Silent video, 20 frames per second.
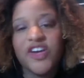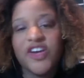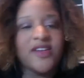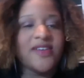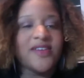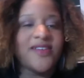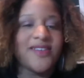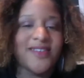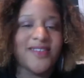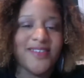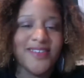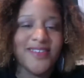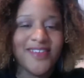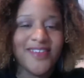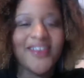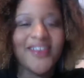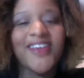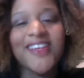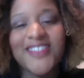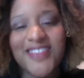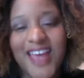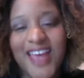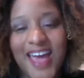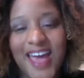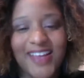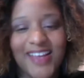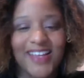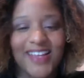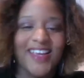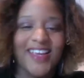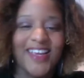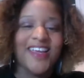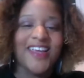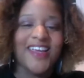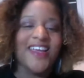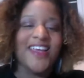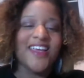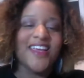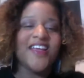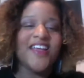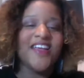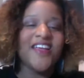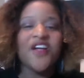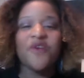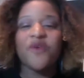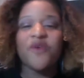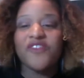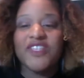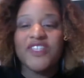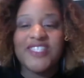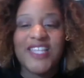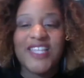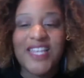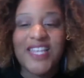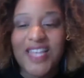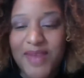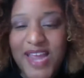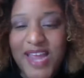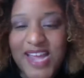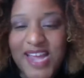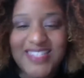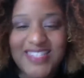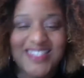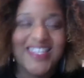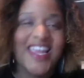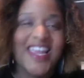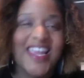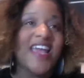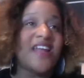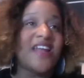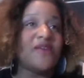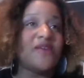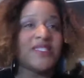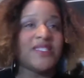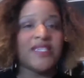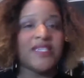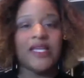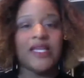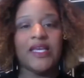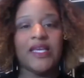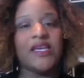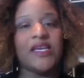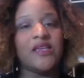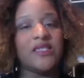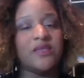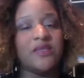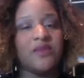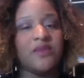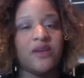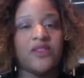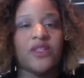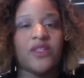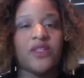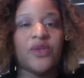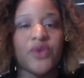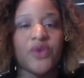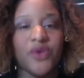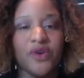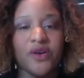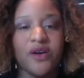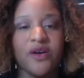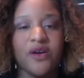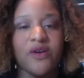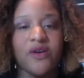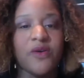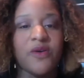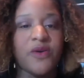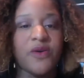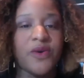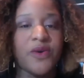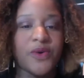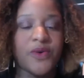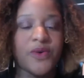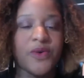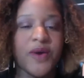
business. Exactly. Whether it's a lemonade stand. I was telling kids about the little girl who